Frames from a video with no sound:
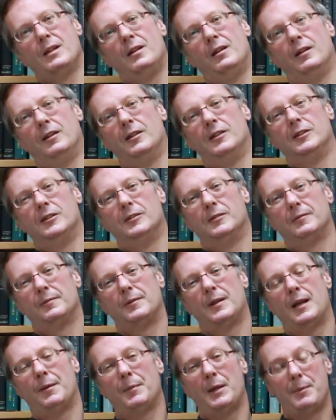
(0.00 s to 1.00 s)
I
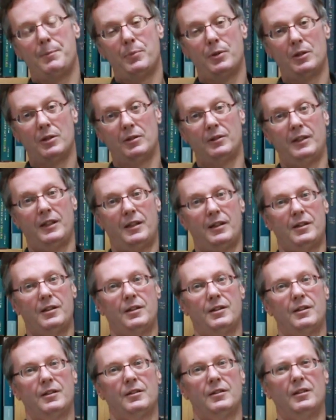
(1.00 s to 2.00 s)
might put a link
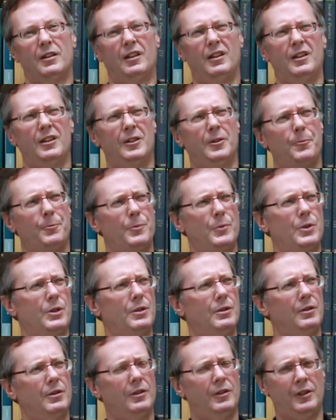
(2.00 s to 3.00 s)
on
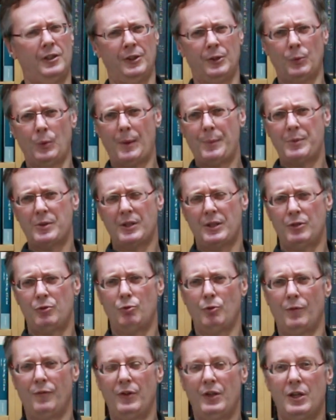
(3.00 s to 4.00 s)
the website
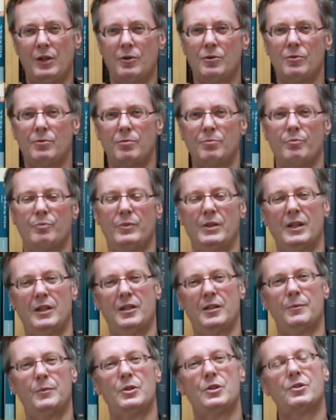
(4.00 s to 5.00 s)
to a video that
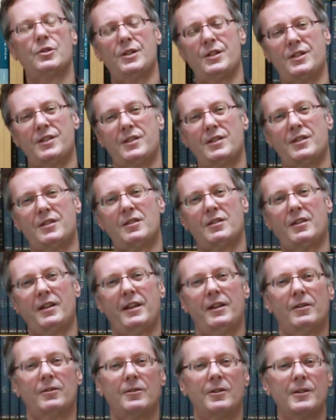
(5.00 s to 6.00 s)
demonstrates this
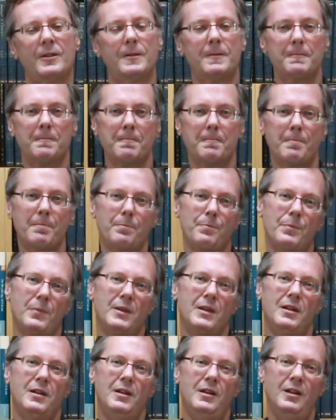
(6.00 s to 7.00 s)
later on.
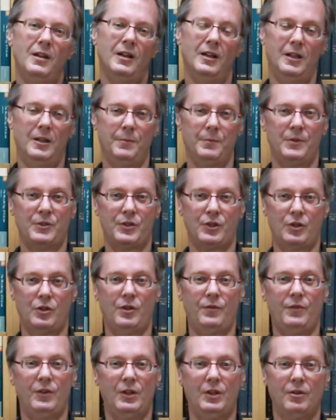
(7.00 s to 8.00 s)
There's a
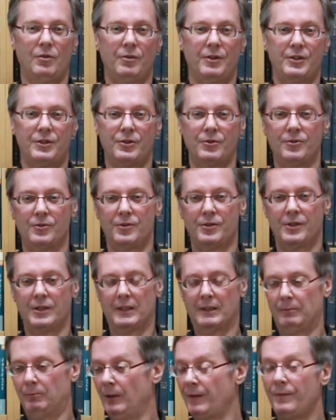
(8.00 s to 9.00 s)
good video that shows
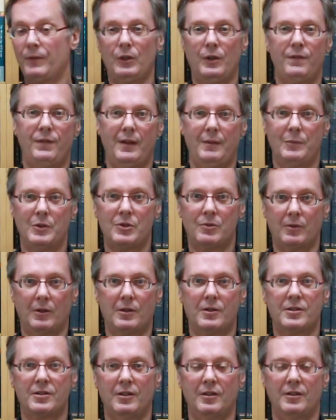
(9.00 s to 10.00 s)
one very famous
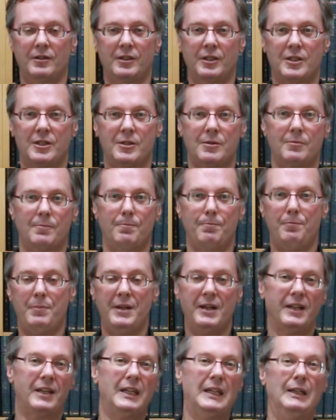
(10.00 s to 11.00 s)
rock song that's
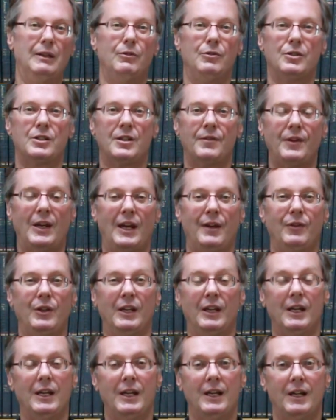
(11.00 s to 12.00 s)
been accused of
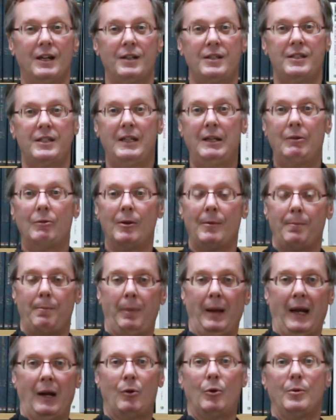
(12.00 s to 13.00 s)
having secret
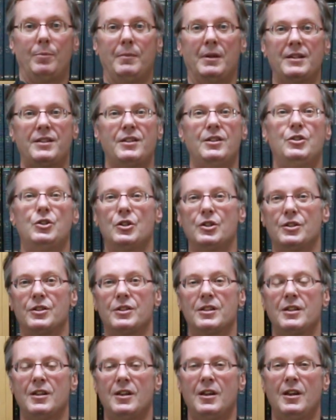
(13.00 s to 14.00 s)
backward messages.